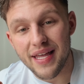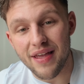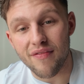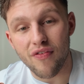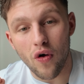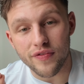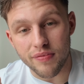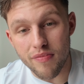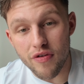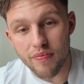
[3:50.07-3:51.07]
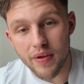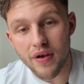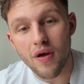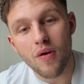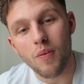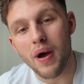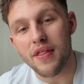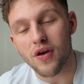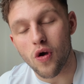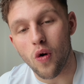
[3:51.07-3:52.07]
it involves movement
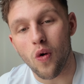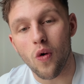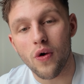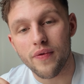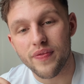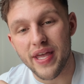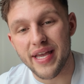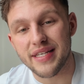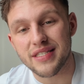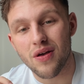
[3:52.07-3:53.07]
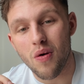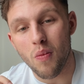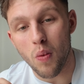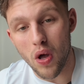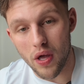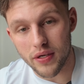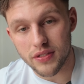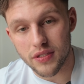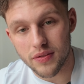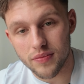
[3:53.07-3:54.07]
where the core is
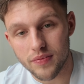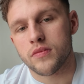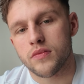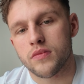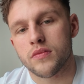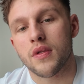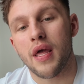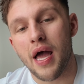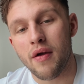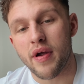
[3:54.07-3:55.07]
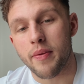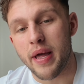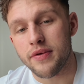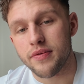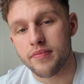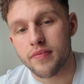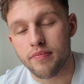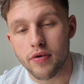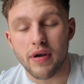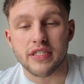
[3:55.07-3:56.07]
worked. I recommend
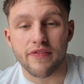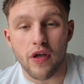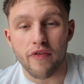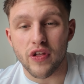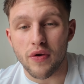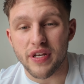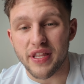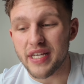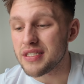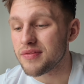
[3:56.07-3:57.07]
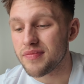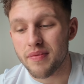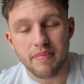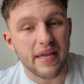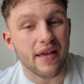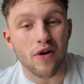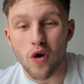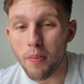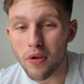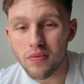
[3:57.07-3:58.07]
progressively overloading these, picking a
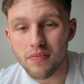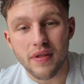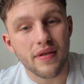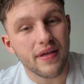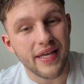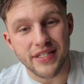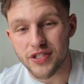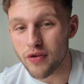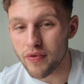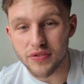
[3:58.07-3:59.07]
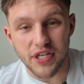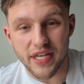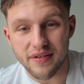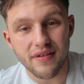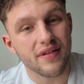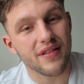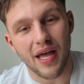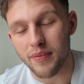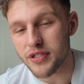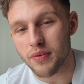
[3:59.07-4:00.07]
couple into your routine
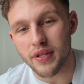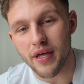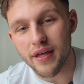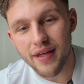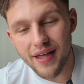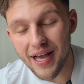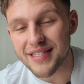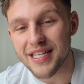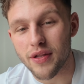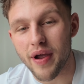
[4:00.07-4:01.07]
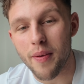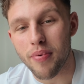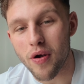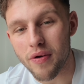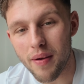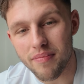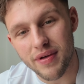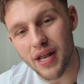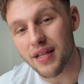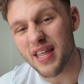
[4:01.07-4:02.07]
like we do on the Accelerator program,
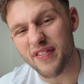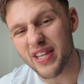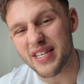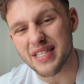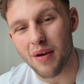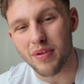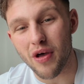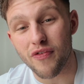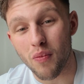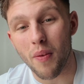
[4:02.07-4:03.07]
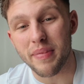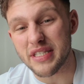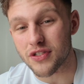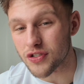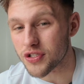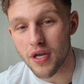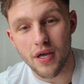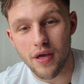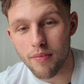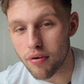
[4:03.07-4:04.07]
and I'll leave a link down below if you want me to just
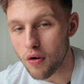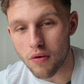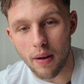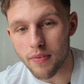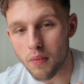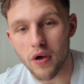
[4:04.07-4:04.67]
program the